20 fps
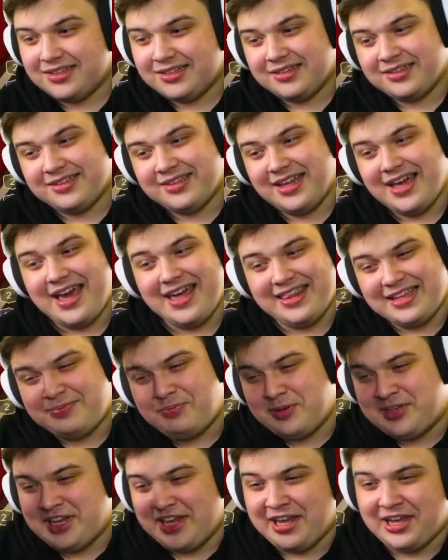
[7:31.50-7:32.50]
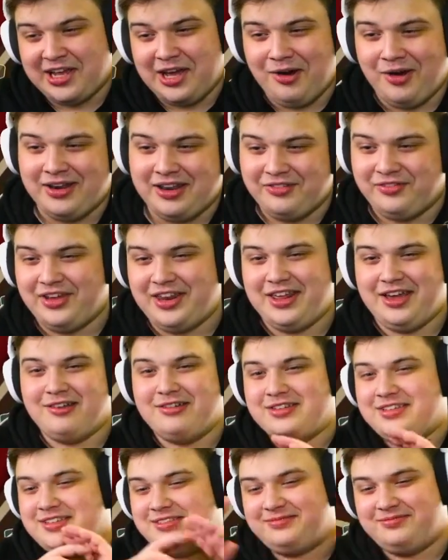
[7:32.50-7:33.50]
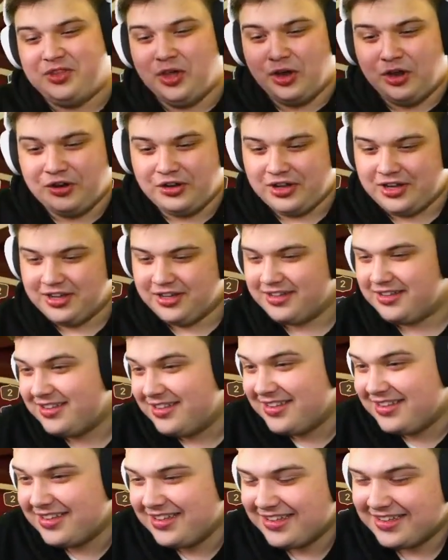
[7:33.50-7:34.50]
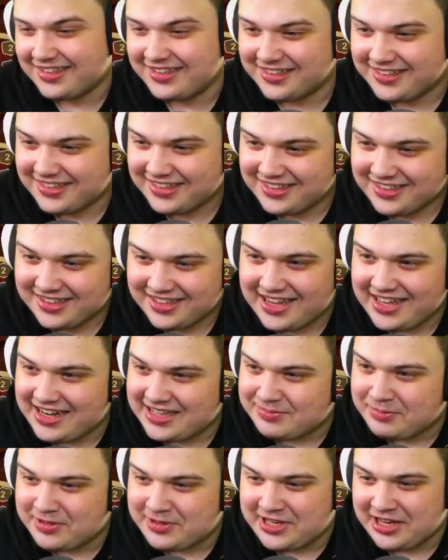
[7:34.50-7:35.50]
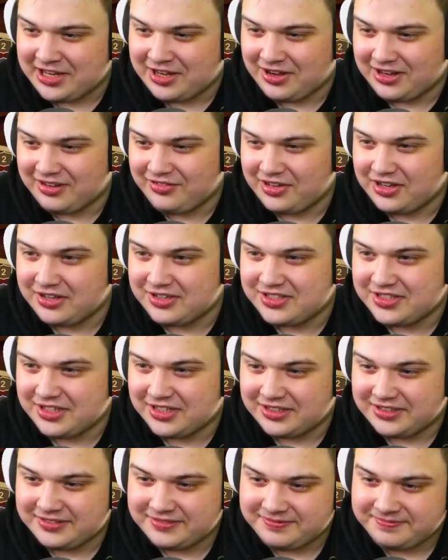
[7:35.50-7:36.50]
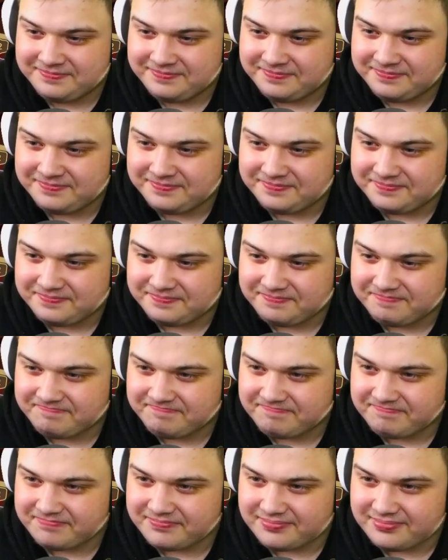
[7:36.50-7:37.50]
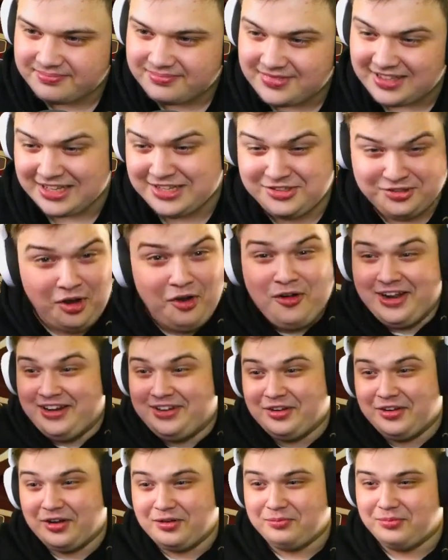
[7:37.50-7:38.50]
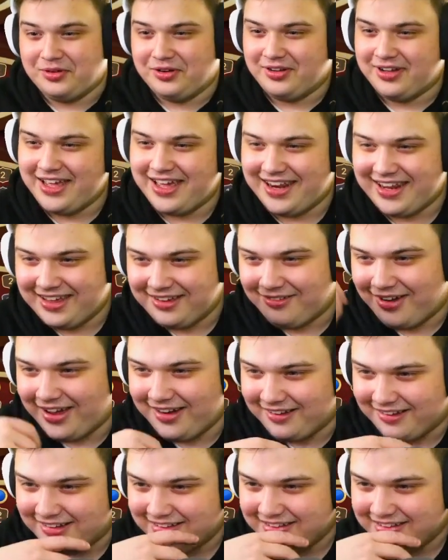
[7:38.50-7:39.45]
Hit this Pachinko and the video is done. Hit this Pachinko and the video is done. It's already done, but hit it. Why not?